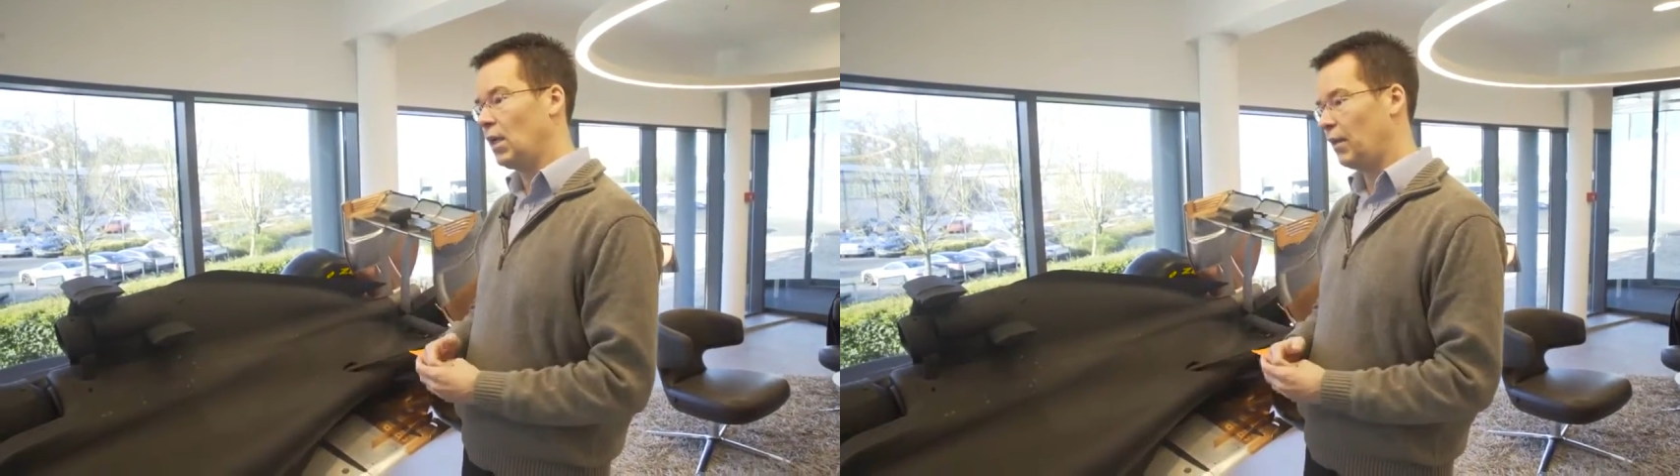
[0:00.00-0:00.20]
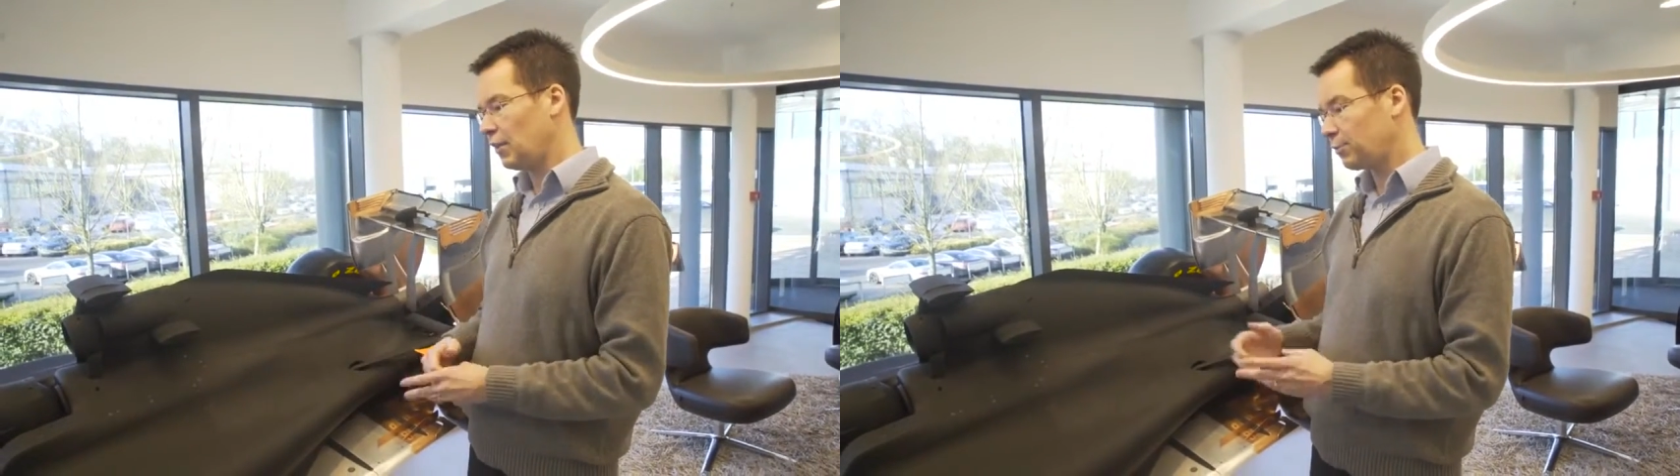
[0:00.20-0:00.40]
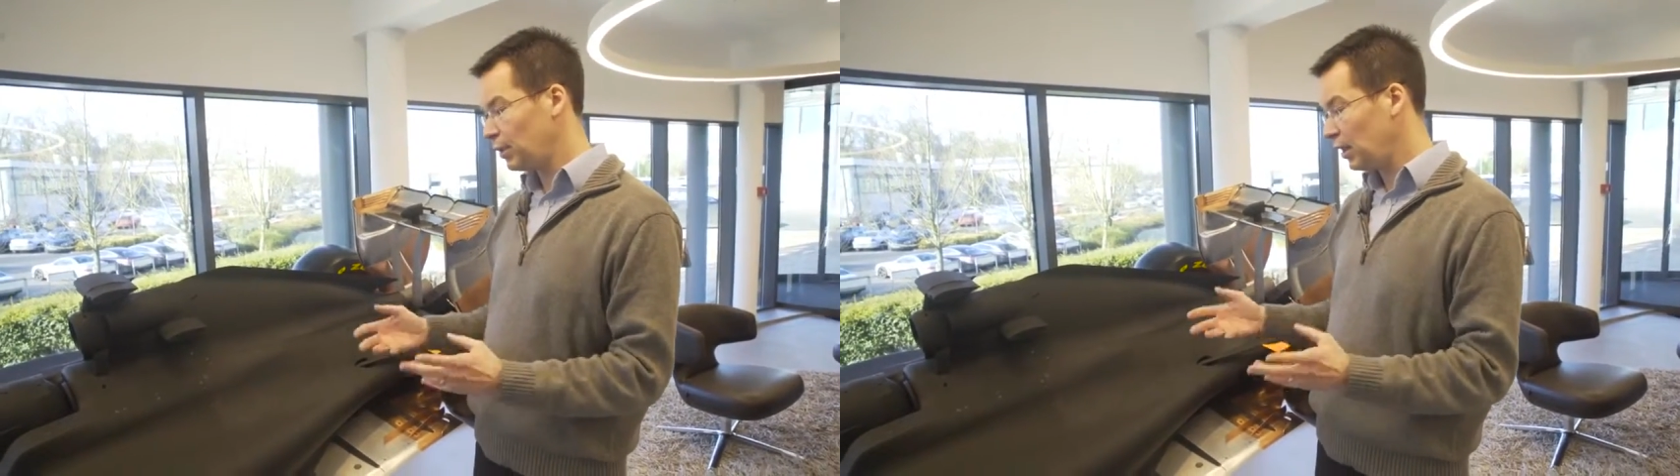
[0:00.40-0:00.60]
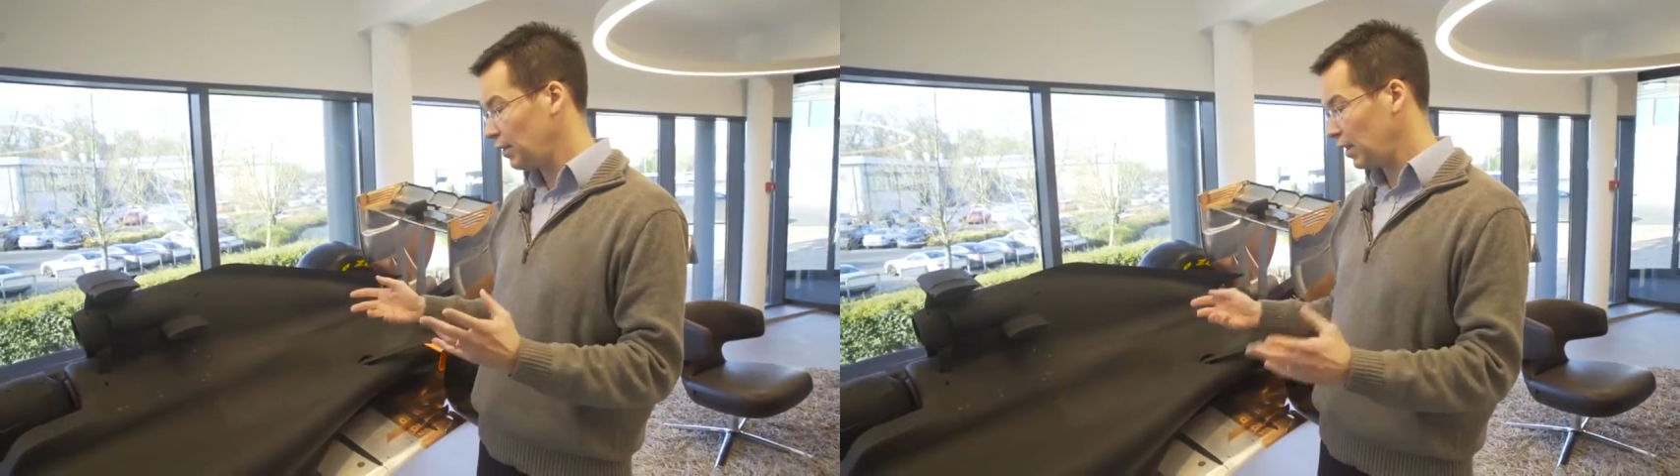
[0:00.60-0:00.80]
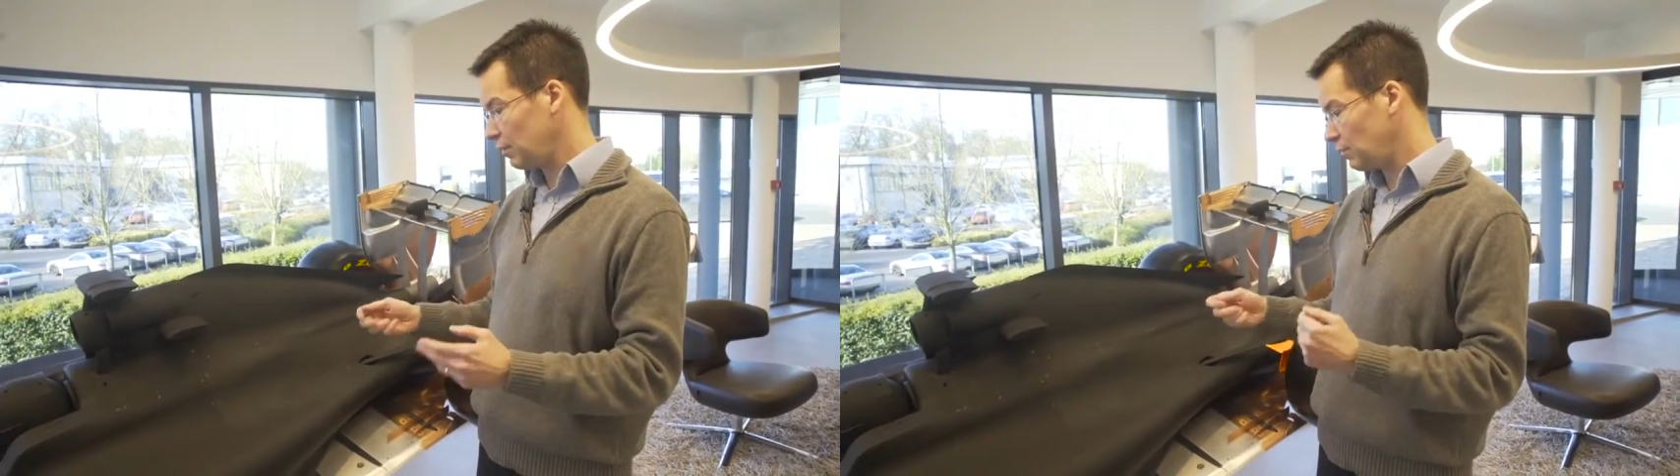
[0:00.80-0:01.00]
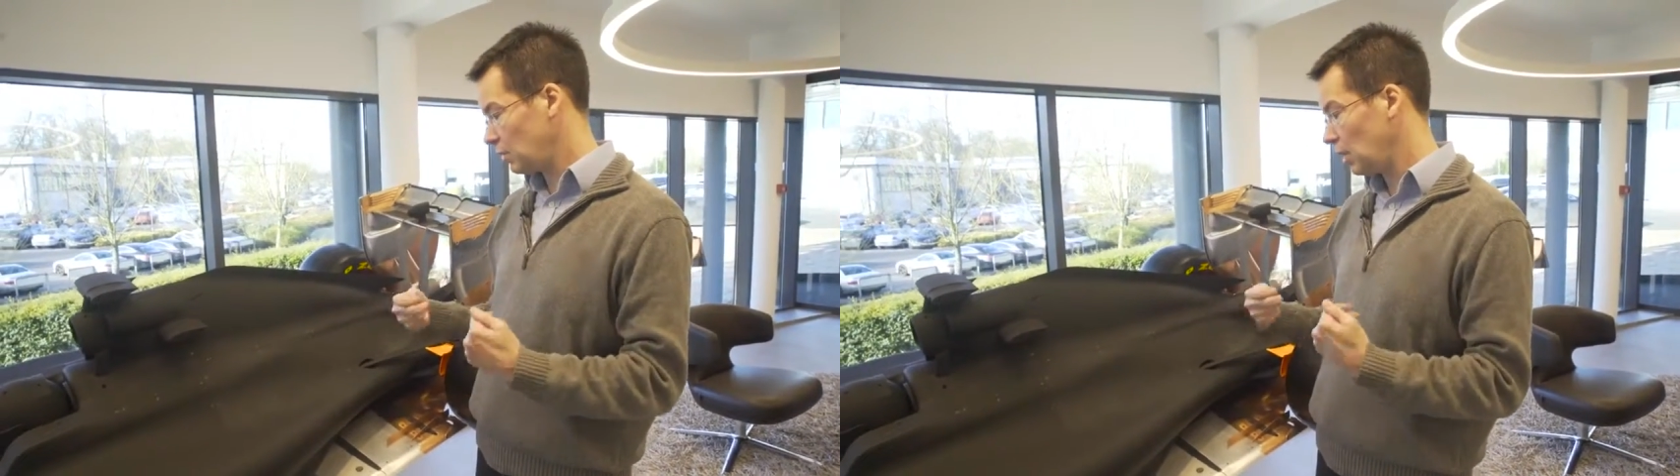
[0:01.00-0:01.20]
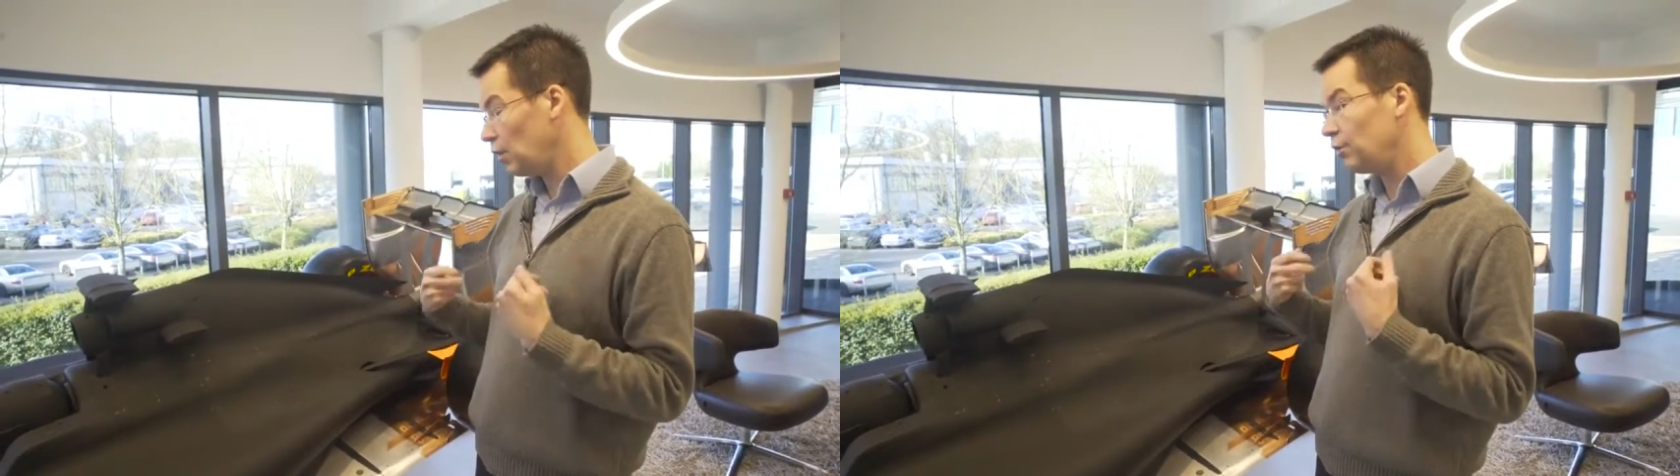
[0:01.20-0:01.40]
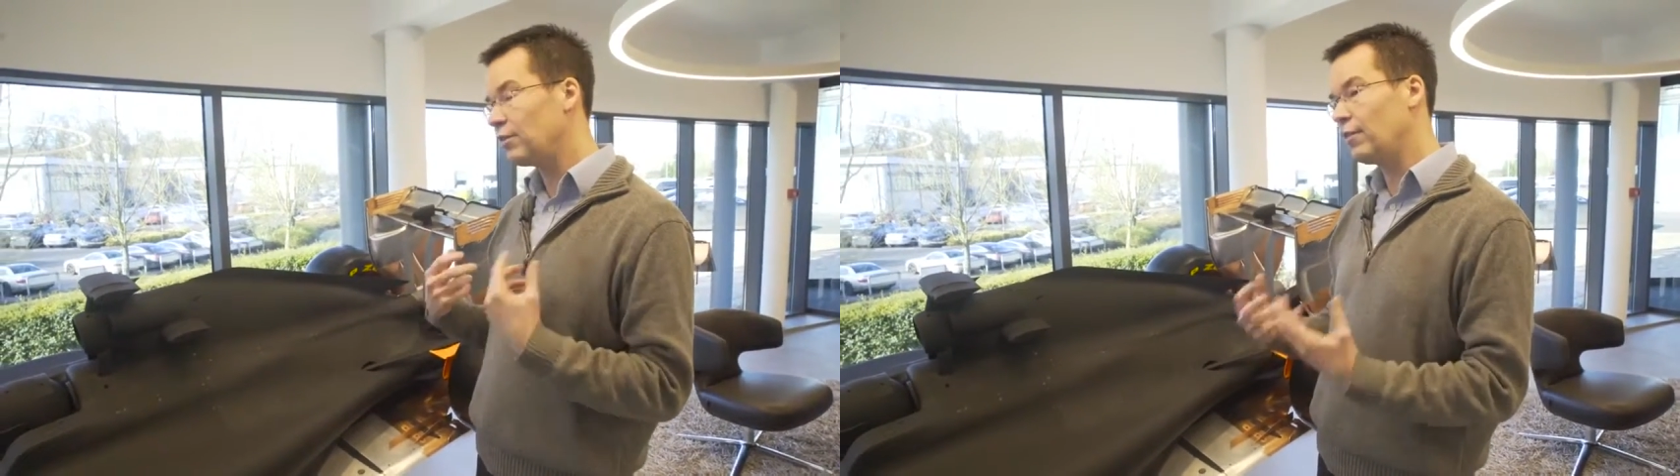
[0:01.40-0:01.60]
And that's brilliant, that gives us
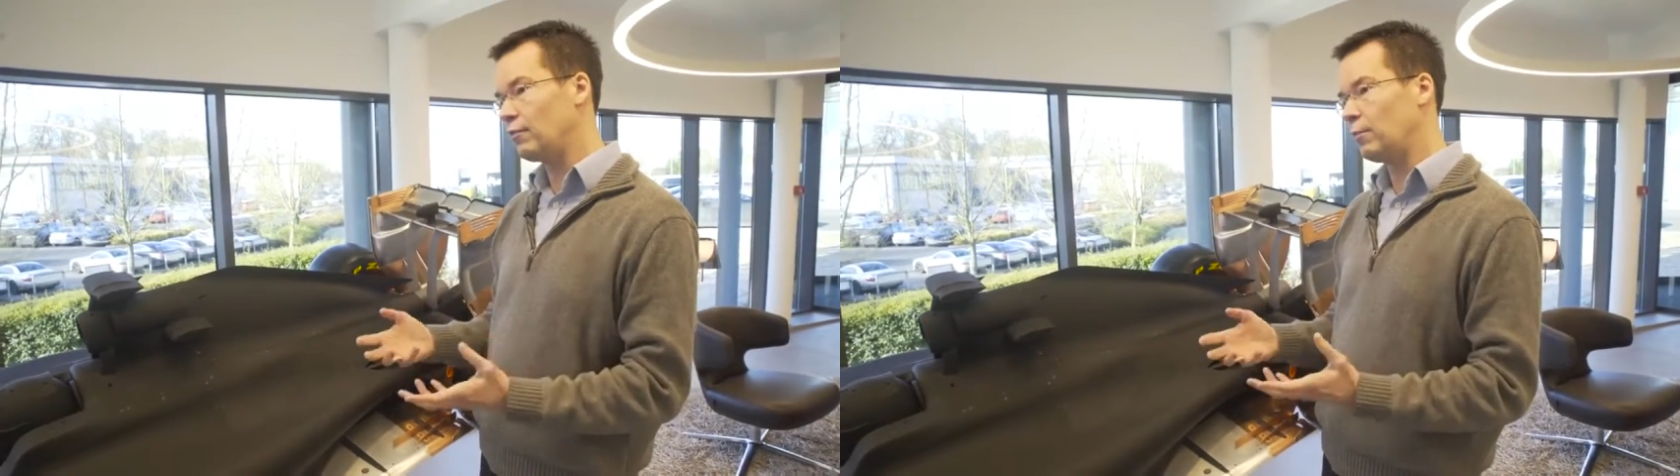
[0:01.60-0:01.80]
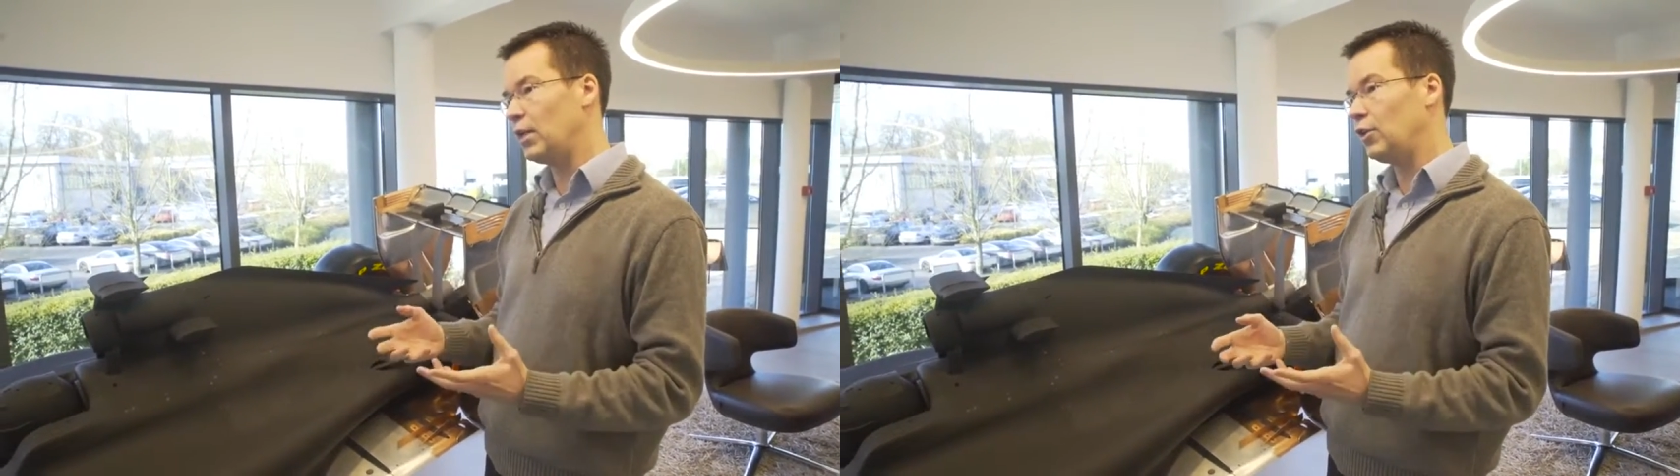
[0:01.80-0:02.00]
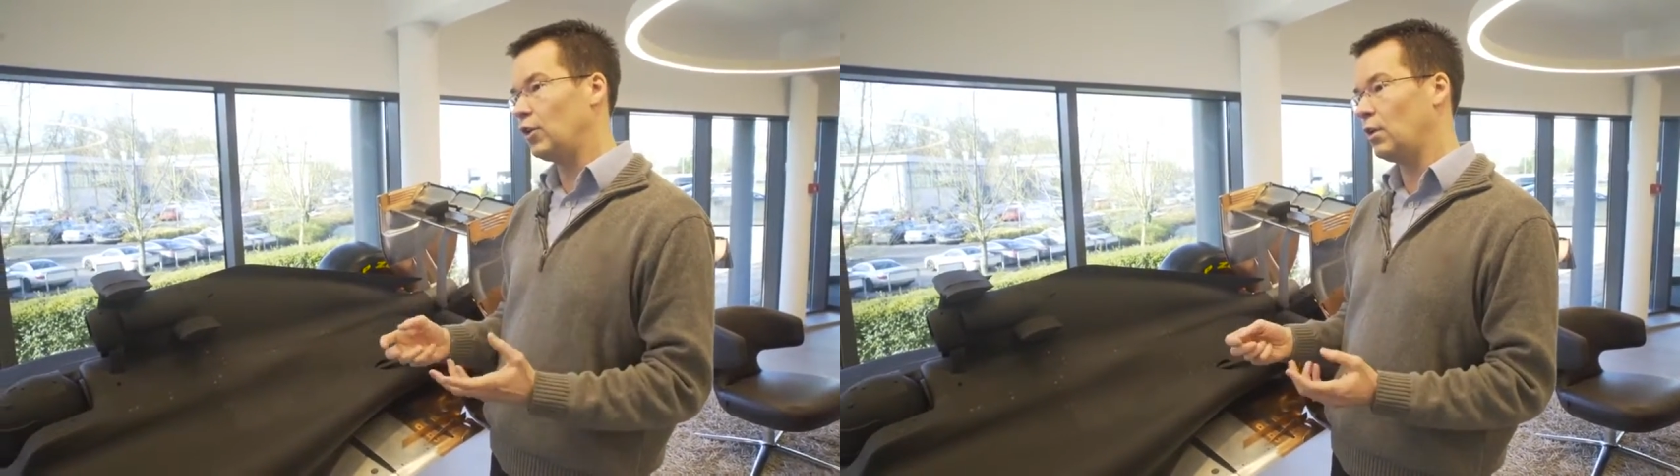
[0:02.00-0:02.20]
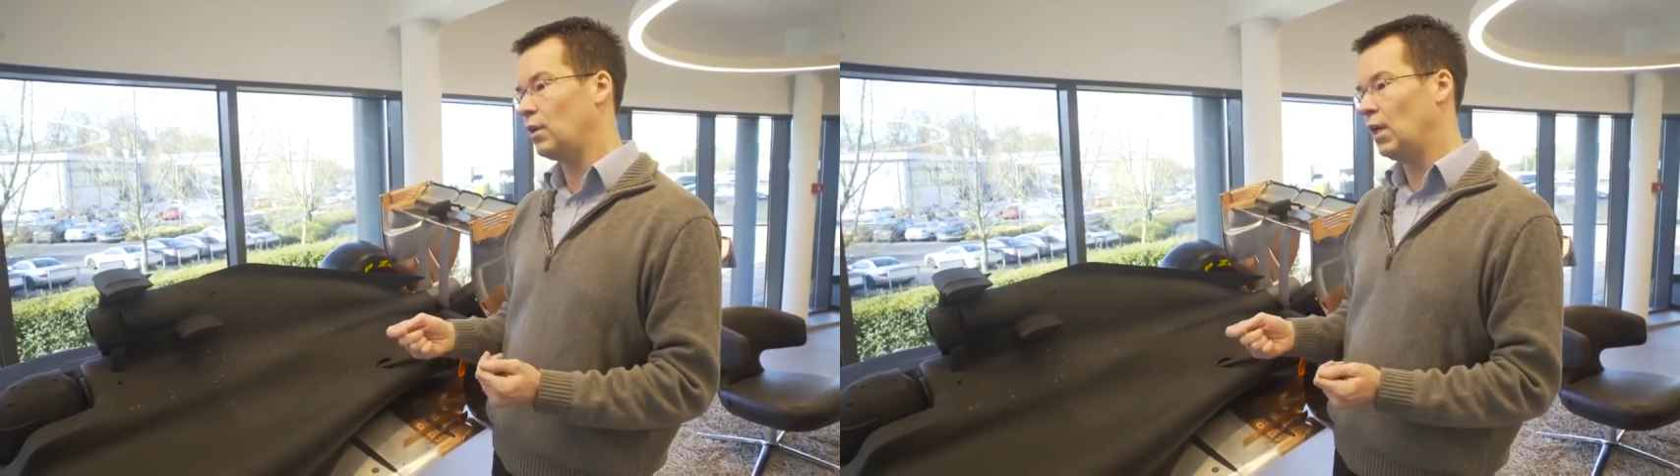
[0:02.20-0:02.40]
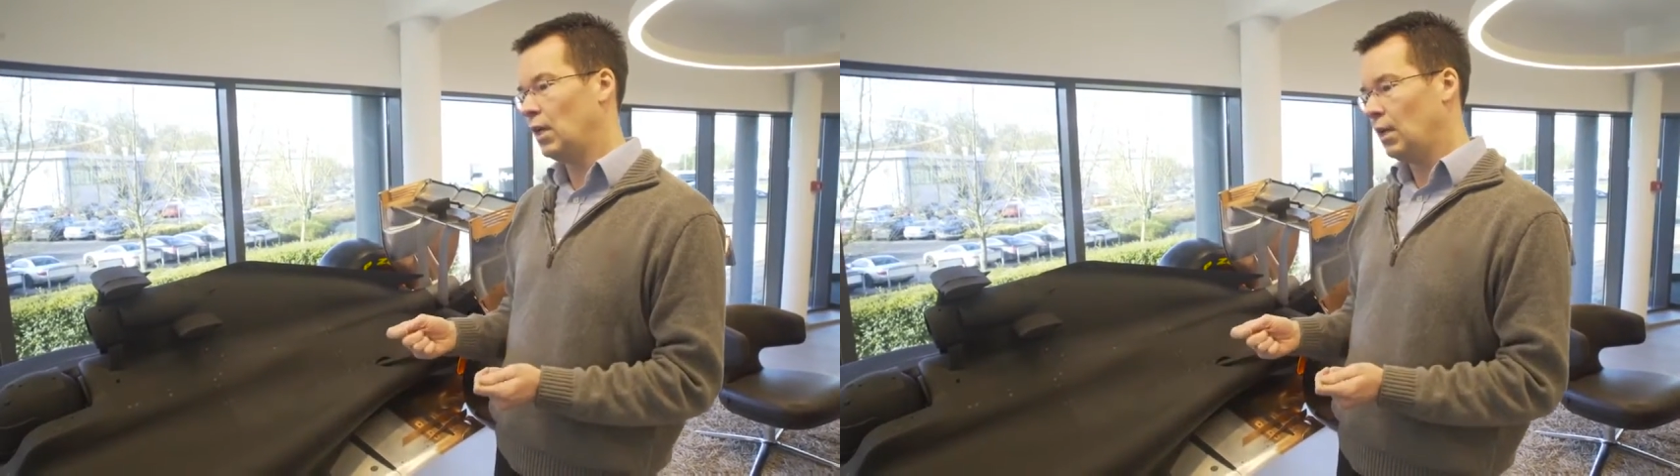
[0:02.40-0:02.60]
loads of information,